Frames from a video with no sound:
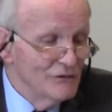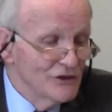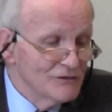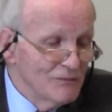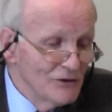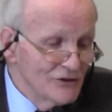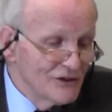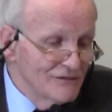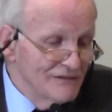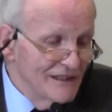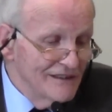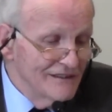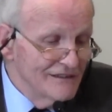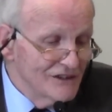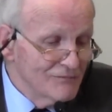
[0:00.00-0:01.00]
was
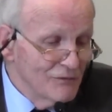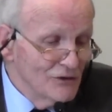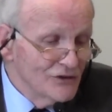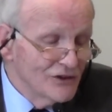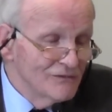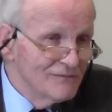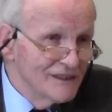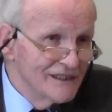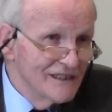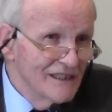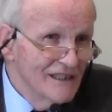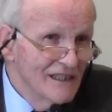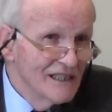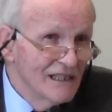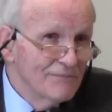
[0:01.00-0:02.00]
supposed to
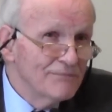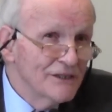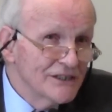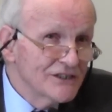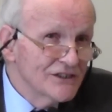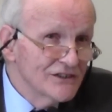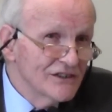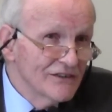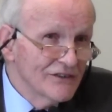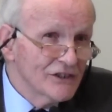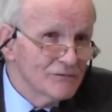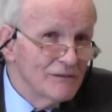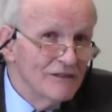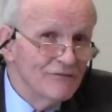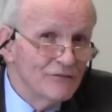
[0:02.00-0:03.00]
be a picture of the
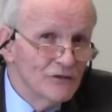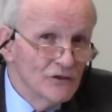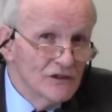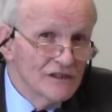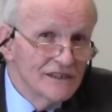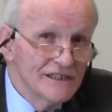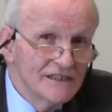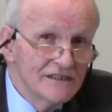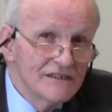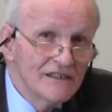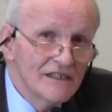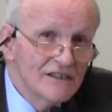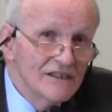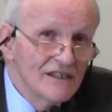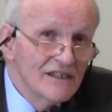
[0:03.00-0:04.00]
spent fuel
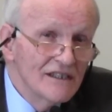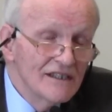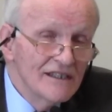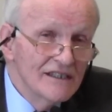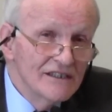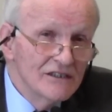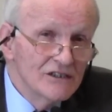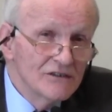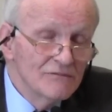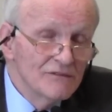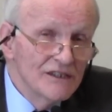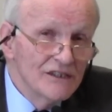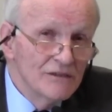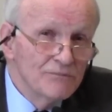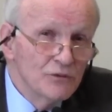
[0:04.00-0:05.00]

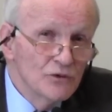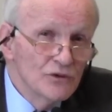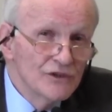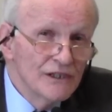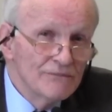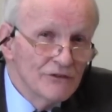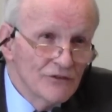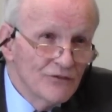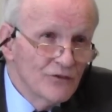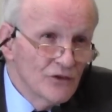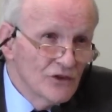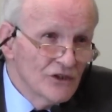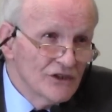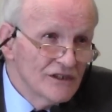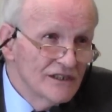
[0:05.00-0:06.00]
in the pool number
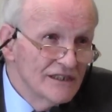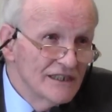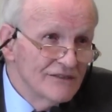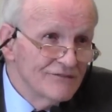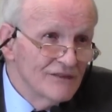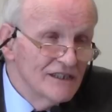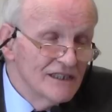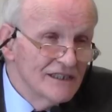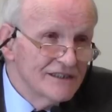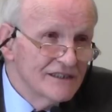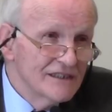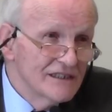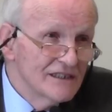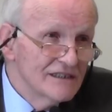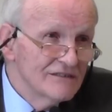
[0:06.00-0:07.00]
4 at
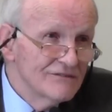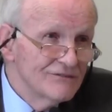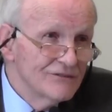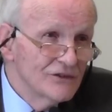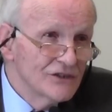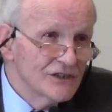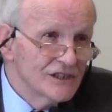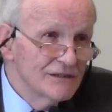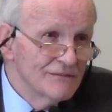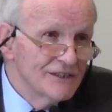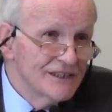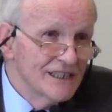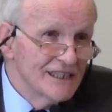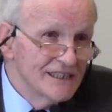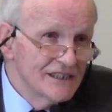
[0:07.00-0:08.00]

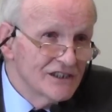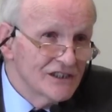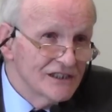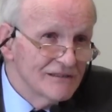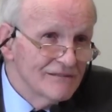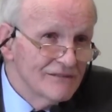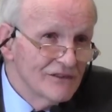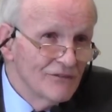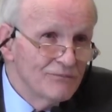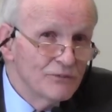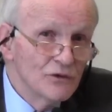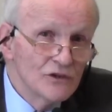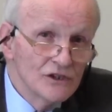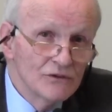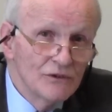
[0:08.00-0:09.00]
Fukushima Daiichi, the
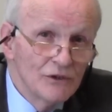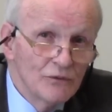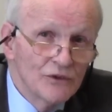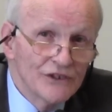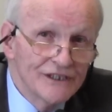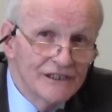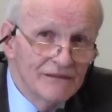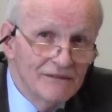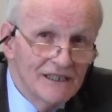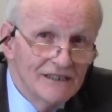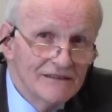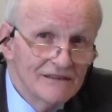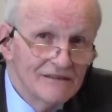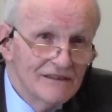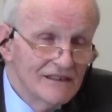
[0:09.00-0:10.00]
pool that we worried
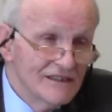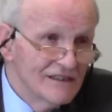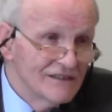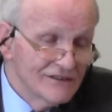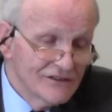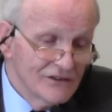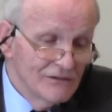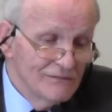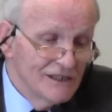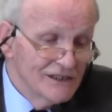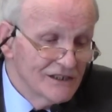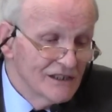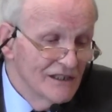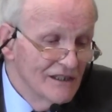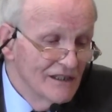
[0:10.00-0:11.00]
about so
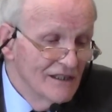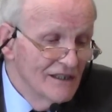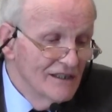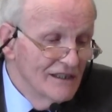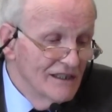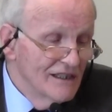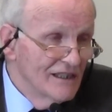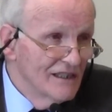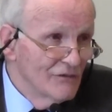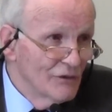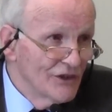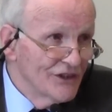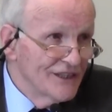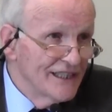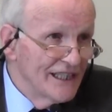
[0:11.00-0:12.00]
much,
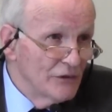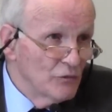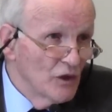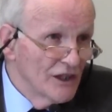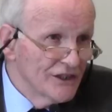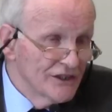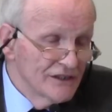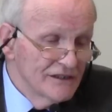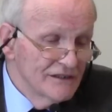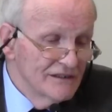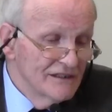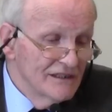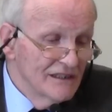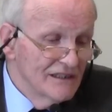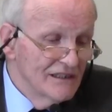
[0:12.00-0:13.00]
whether it had water
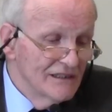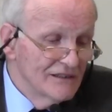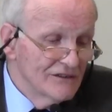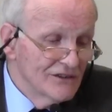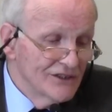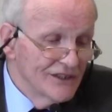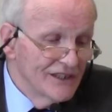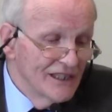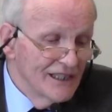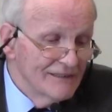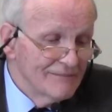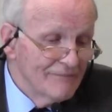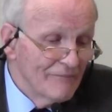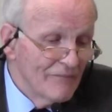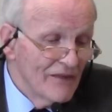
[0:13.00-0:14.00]
or
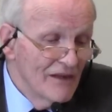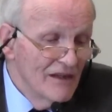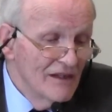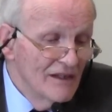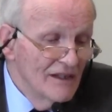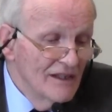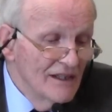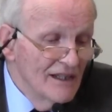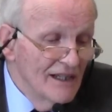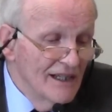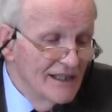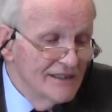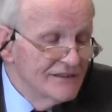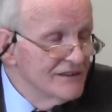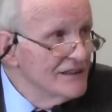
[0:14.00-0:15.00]
not.
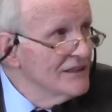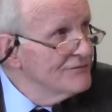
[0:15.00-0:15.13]
And